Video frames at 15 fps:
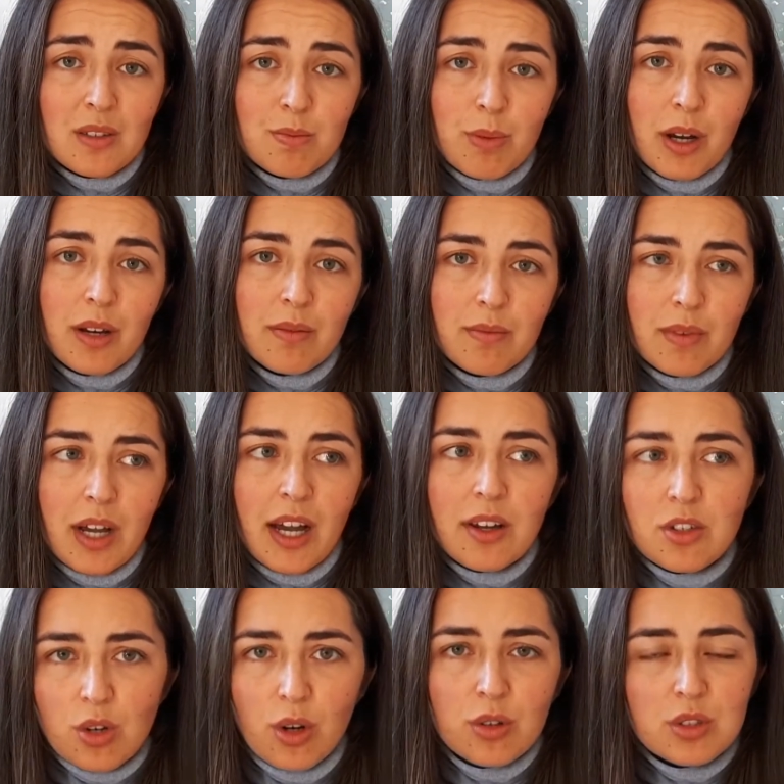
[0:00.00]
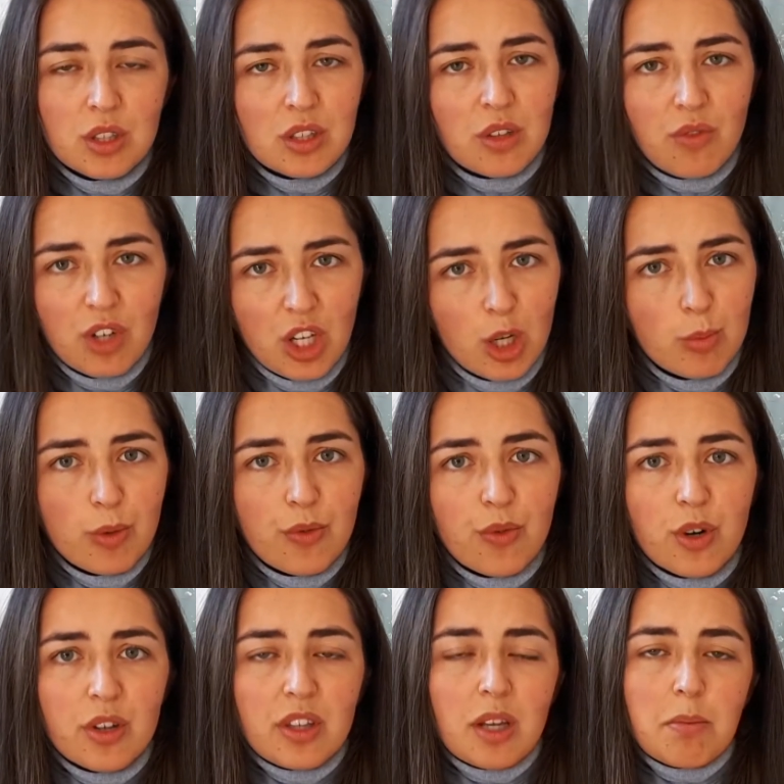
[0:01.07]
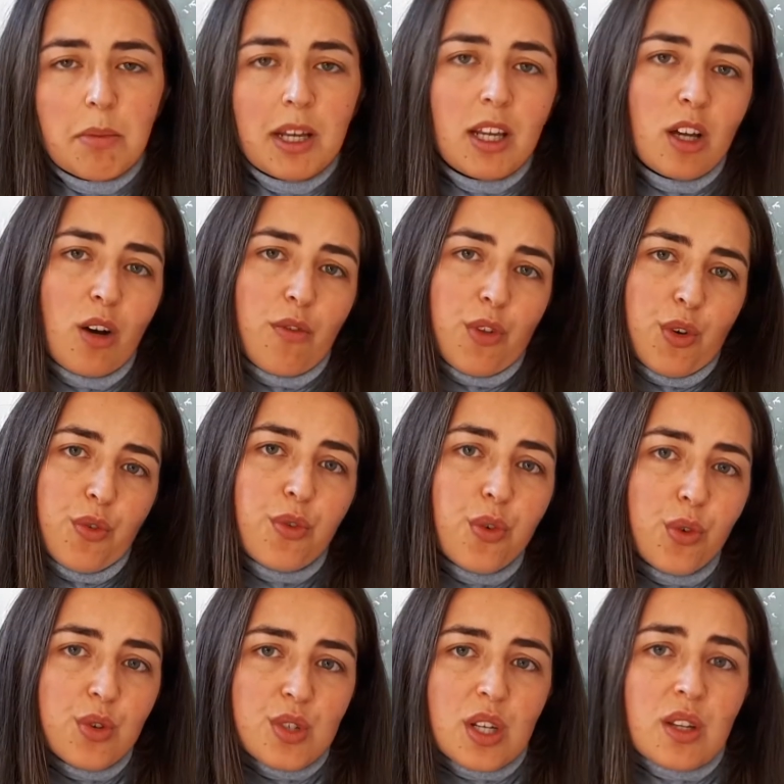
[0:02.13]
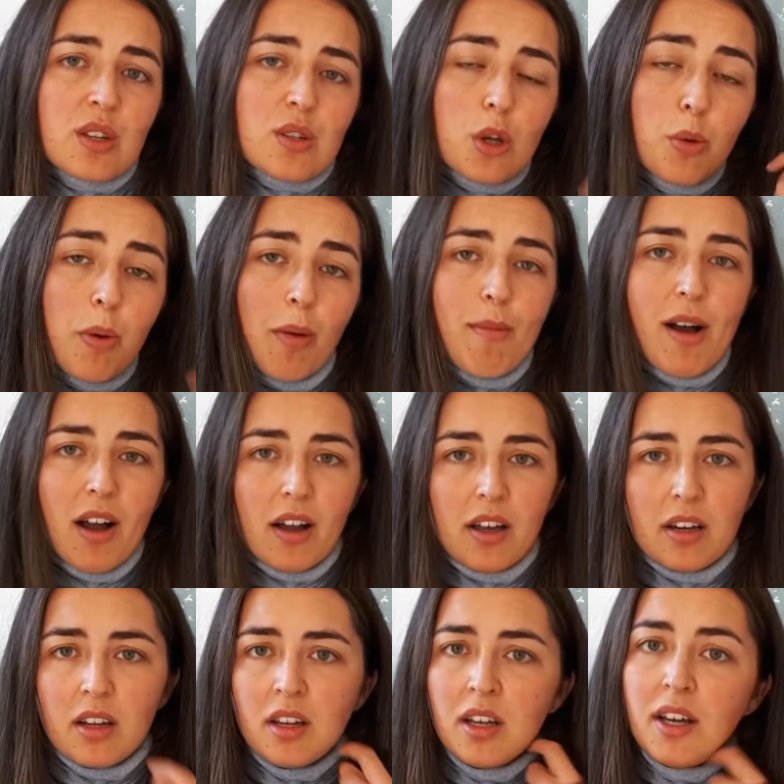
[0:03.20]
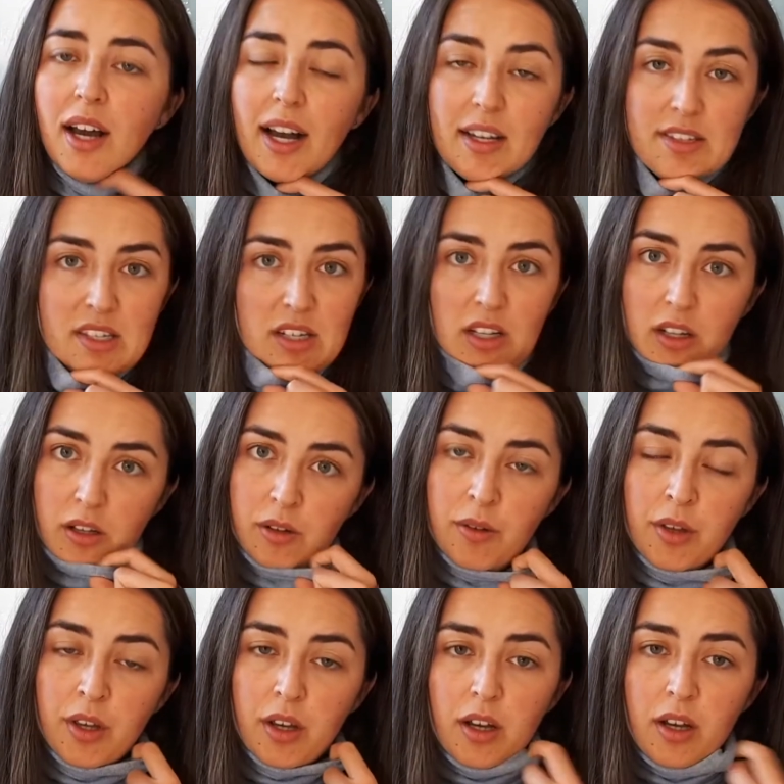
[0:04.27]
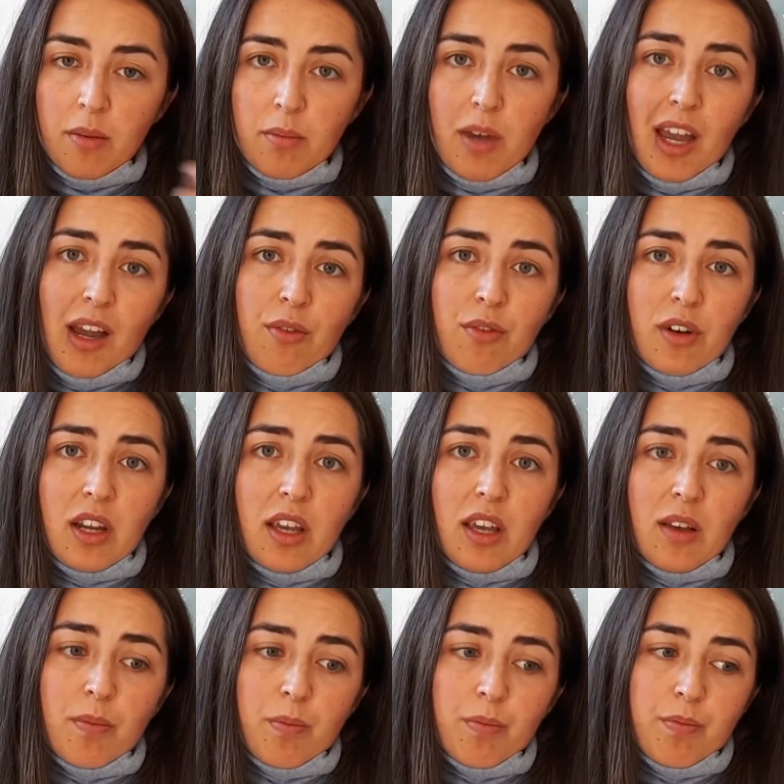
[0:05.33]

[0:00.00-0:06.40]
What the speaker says: But I told you in the video before that many of the foods in the supermarket are still heavily